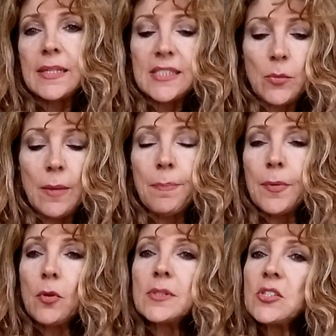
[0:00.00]
So we
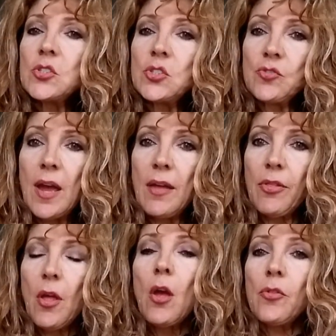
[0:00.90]
build
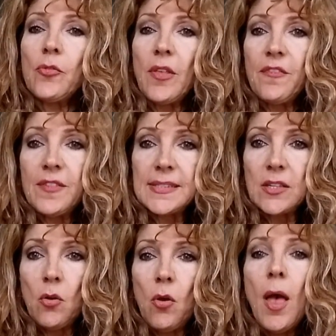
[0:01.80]
strength through the
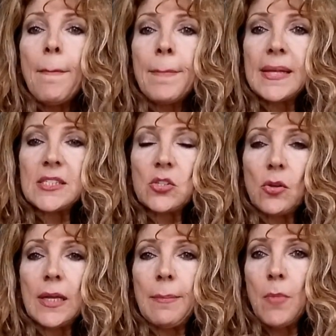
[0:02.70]
physical,
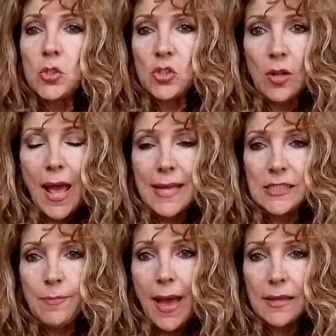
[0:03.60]
mental, and emotional
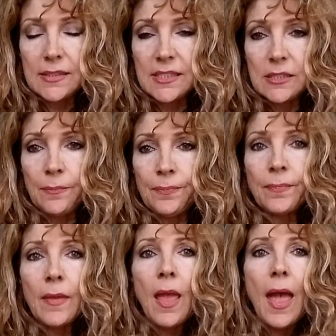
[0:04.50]
aspects.
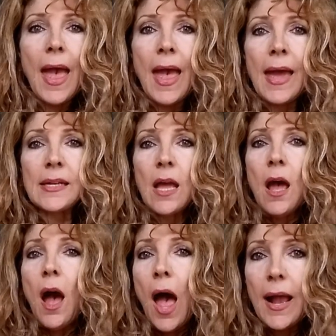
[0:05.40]
And
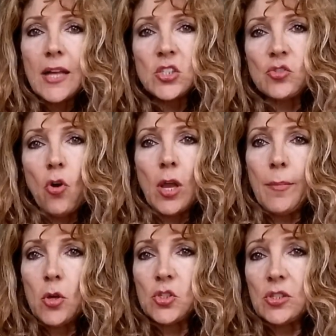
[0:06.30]
I got strong
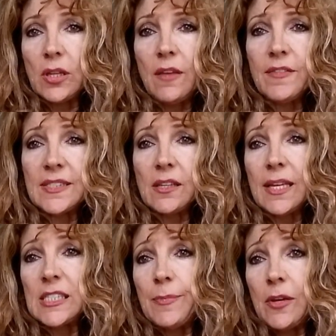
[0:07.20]
emotionally,
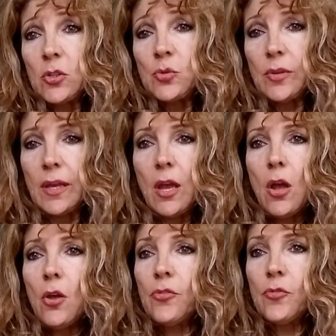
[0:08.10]
physically, and spiritually
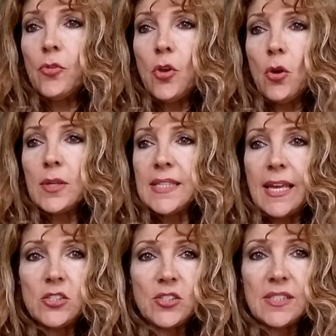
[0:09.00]
through yoga's
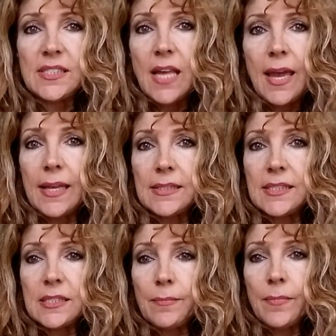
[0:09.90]
ancient
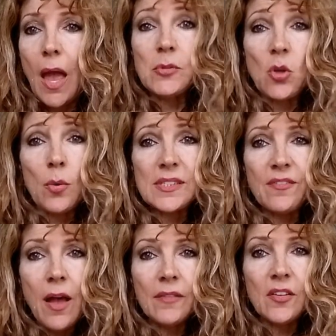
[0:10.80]
science. I was always
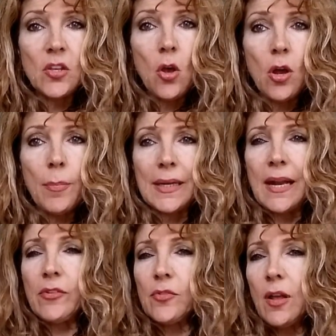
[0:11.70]
involved in yoga, but I
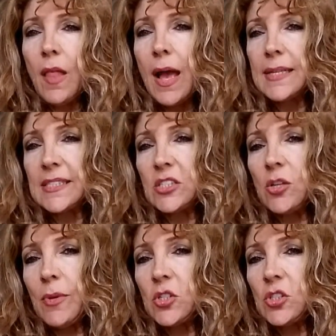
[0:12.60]
never realized
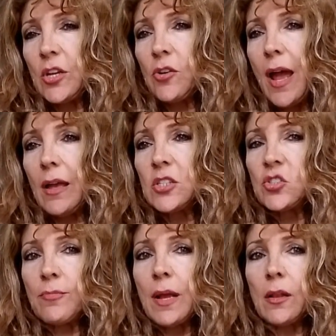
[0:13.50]
until much later how
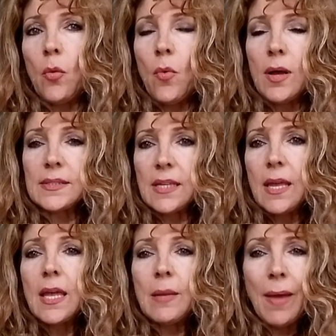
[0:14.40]
instrumental it was
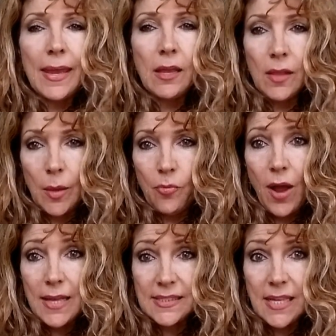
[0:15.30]
in my healing
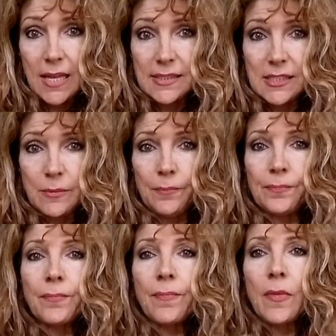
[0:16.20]
process.
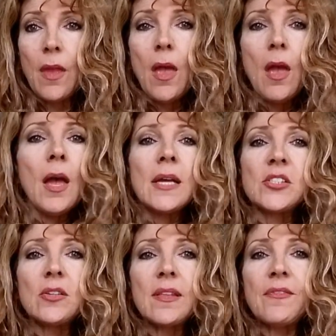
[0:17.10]

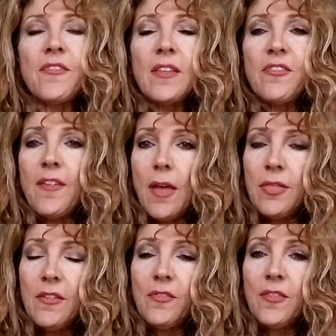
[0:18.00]
So the
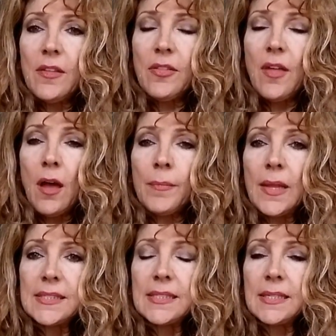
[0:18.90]
fifth
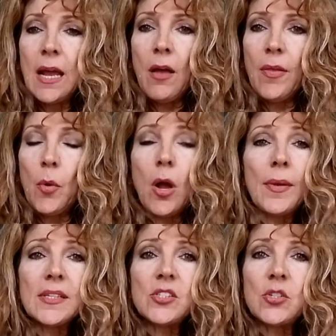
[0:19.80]
lesson now that we'll
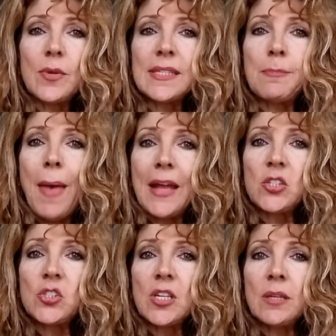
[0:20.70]
go into is
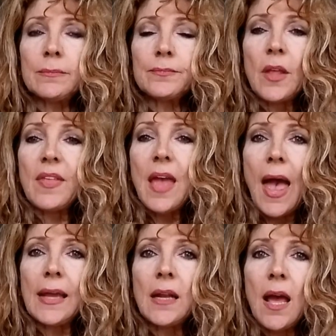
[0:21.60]
banishing the
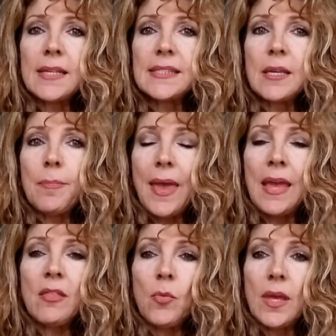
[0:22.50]
agonizing
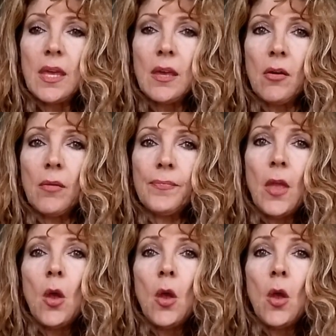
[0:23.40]
pain that we heal